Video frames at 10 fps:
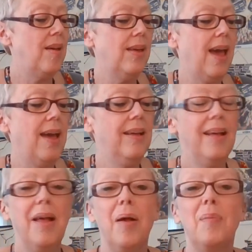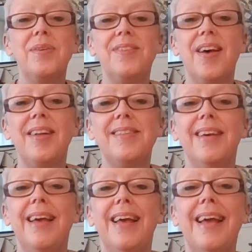okay, was that
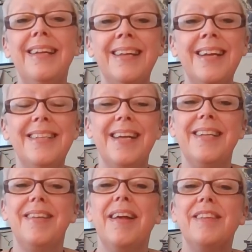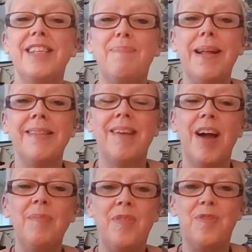he needed to spend
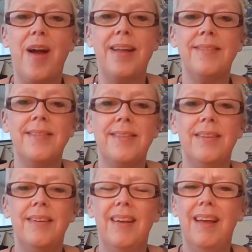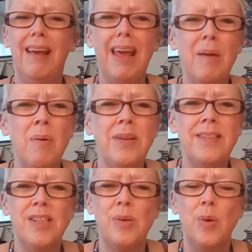time with friends. He wanted
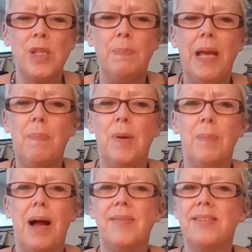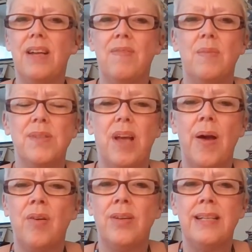to talk to people about the stuff that was
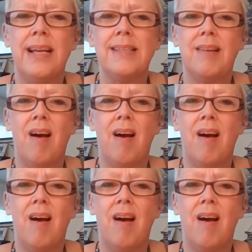going on in his